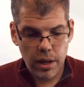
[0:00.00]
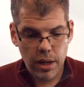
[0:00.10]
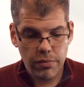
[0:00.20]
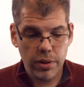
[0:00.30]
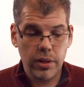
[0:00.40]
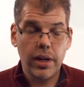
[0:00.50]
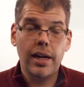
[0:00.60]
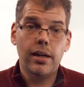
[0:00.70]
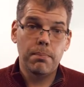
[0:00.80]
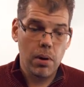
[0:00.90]
If we look
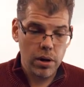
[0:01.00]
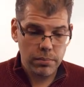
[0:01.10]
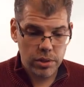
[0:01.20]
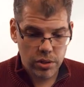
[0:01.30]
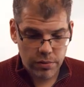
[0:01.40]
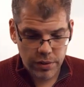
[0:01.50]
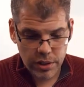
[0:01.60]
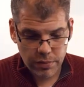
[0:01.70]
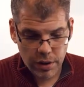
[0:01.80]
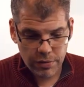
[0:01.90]
at the bottom
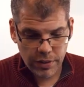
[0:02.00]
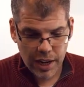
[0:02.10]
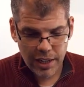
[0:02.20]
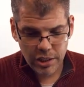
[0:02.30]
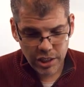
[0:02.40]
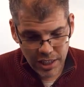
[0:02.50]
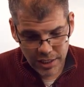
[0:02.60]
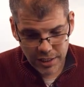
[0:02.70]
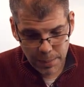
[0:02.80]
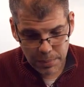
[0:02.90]
surface of our flange,
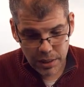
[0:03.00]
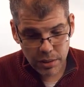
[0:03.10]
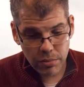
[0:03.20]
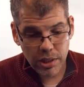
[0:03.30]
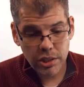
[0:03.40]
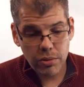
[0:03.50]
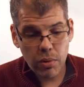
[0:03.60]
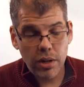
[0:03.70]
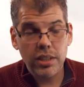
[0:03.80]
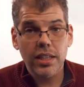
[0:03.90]
except in the region
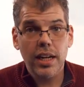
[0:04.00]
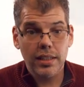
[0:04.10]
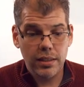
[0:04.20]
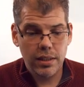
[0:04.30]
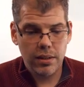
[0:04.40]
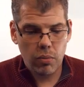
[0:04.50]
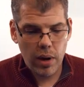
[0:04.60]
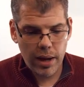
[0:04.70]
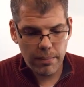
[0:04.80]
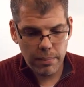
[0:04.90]
where it's connected to the
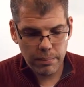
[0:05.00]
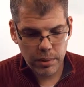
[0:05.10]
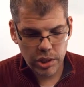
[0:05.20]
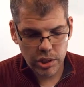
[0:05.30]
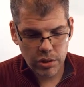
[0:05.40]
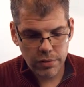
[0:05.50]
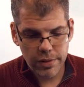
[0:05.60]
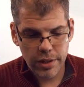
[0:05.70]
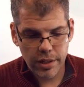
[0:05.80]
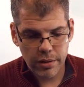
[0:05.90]
web, but just
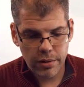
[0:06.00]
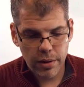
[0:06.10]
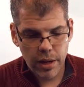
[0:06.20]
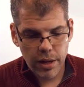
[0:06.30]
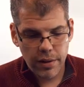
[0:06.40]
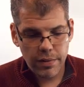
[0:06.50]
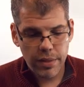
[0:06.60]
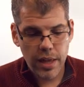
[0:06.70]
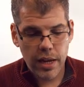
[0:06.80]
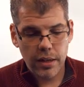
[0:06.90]
over here,
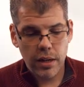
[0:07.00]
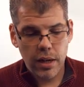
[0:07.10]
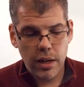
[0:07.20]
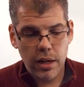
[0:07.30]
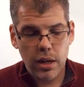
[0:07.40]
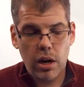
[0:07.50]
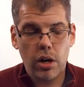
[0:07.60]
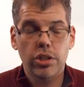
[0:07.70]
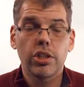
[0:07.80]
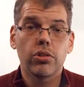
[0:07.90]
then
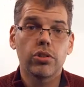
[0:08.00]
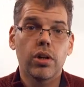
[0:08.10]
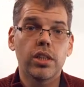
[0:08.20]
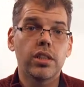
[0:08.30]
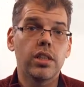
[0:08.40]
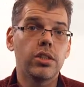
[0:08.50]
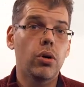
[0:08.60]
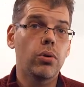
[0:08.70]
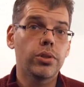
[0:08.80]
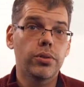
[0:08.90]
our shear stress is
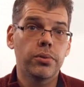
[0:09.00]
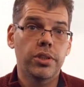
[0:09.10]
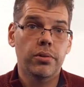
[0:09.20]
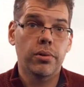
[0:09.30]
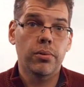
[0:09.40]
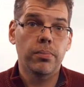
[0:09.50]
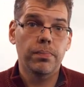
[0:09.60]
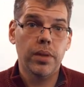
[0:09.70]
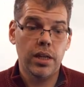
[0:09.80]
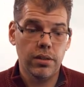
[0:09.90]
also zero
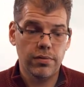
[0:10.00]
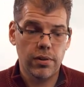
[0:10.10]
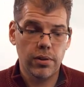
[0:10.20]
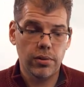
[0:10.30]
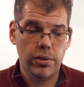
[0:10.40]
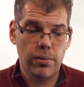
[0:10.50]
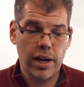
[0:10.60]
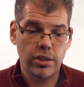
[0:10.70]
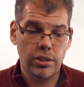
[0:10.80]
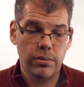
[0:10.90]
in the vertical
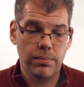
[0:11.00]
direction.